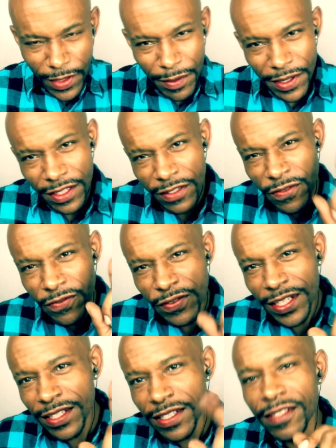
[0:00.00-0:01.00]
because
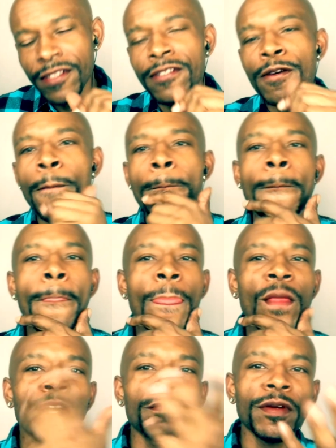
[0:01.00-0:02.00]
feelings
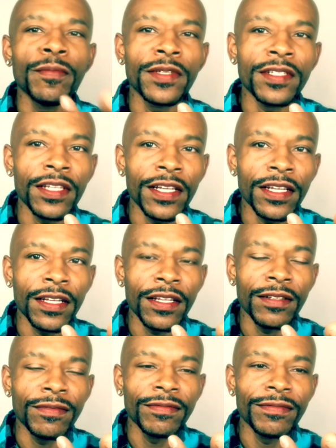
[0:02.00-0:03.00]
can be
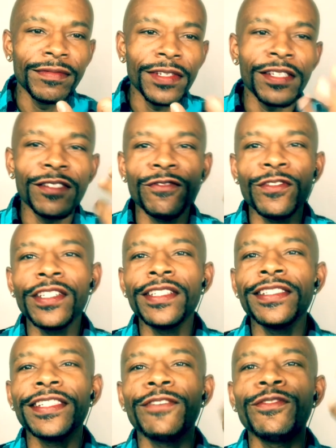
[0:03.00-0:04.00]
misleading. Because
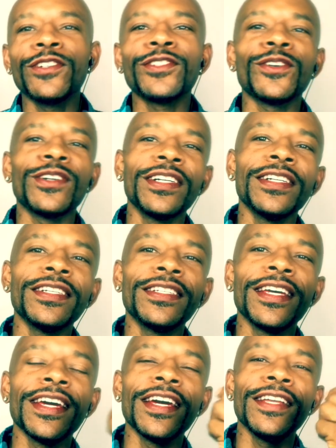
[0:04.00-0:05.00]
feelings, they feel so
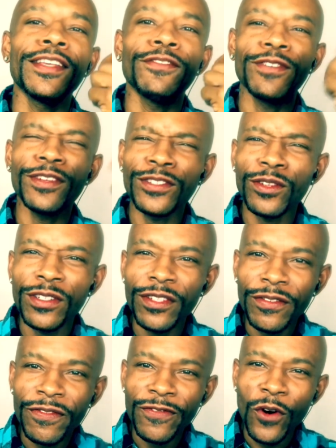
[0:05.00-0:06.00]
good, they feel so
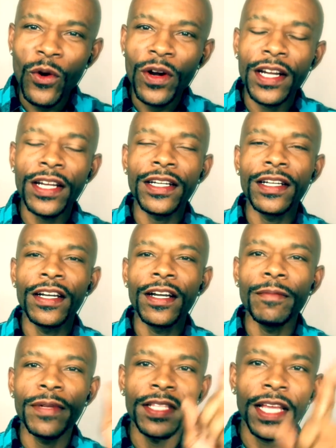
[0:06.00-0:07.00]
euphoric,
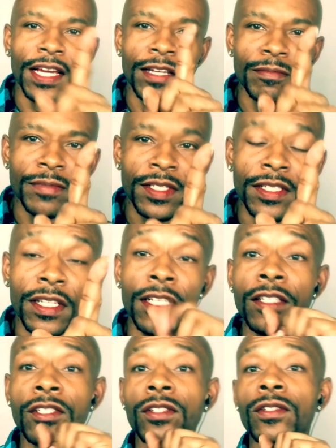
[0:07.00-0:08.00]
but they can
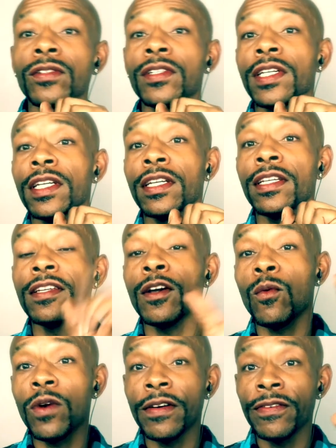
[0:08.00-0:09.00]
mislead you.
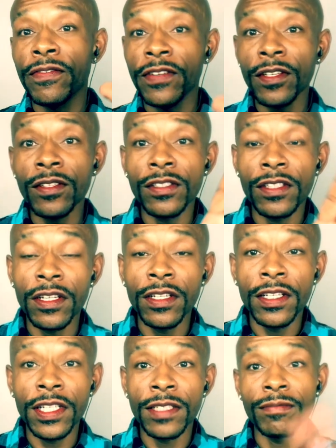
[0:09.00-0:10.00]
What feels
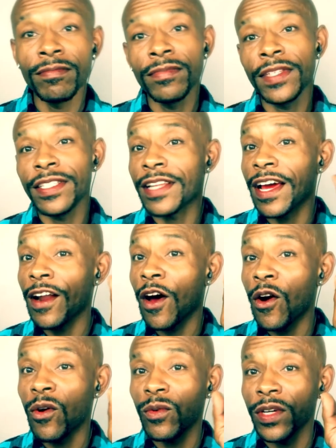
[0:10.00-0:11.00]
good is not
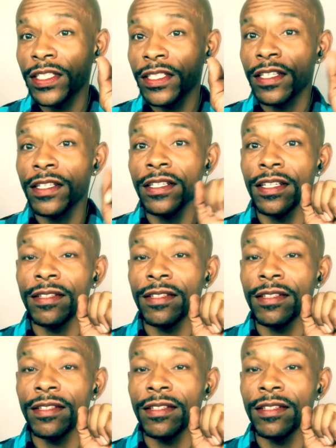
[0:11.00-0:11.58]
always good.